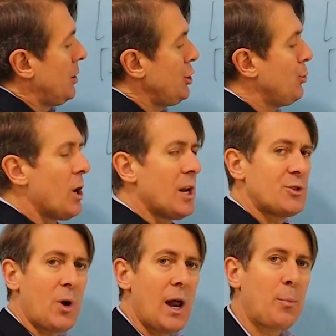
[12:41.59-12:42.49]
you want
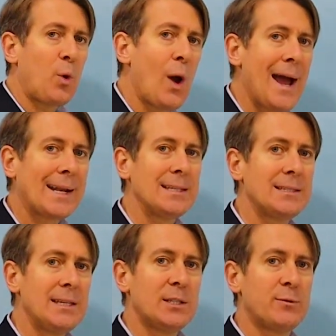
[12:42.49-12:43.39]
to try to practice
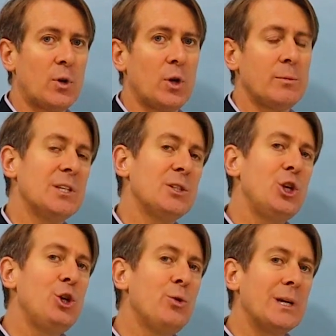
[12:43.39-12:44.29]
these verbs
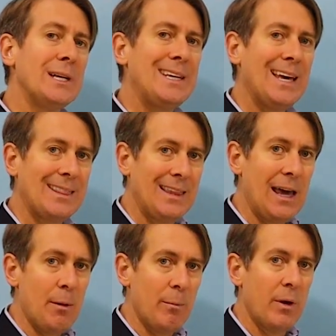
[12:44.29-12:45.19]
until you can get
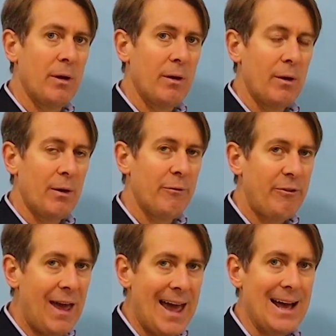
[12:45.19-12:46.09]
them
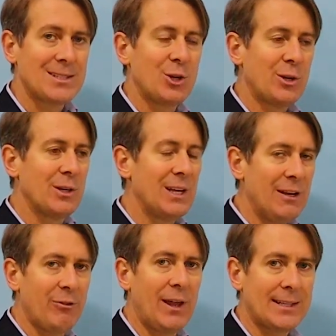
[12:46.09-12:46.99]
fast. You can
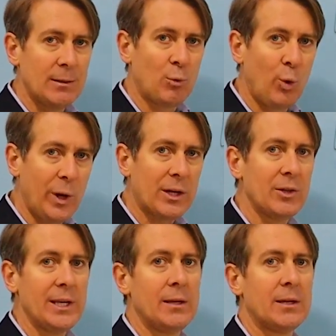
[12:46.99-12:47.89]
inflect them
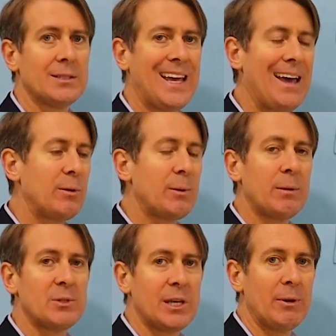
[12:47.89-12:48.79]
quickly, because they have to
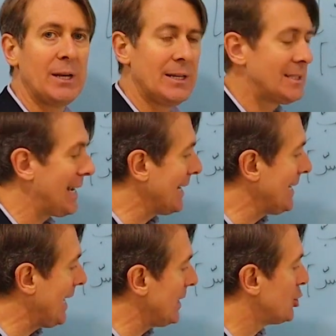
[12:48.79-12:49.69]
become
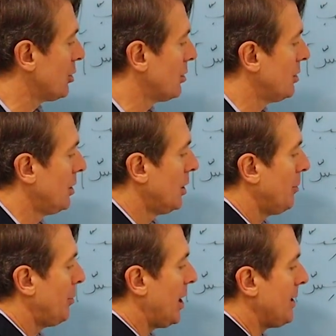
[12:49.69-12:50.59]
second nature.
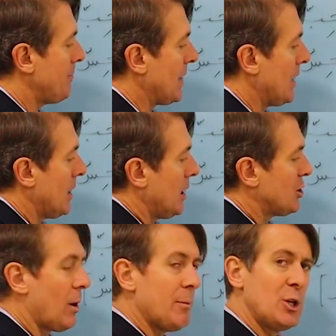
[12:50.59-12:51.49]
But,
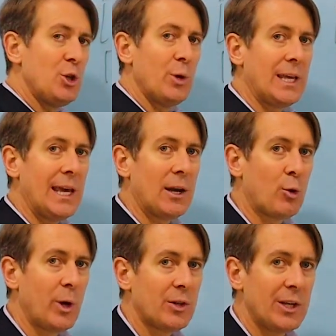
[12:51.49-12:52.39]
so I'm going to do it again
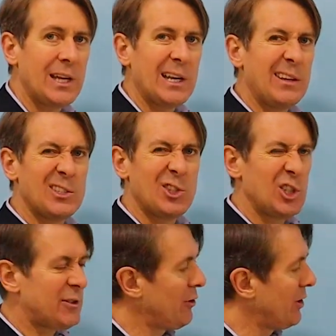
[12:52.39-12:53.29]
quickly, and this
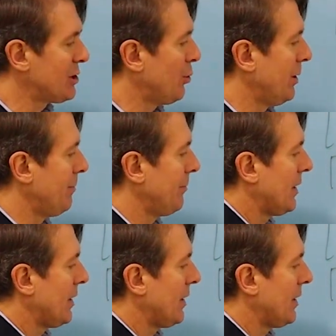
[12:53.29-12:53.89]
just for this one.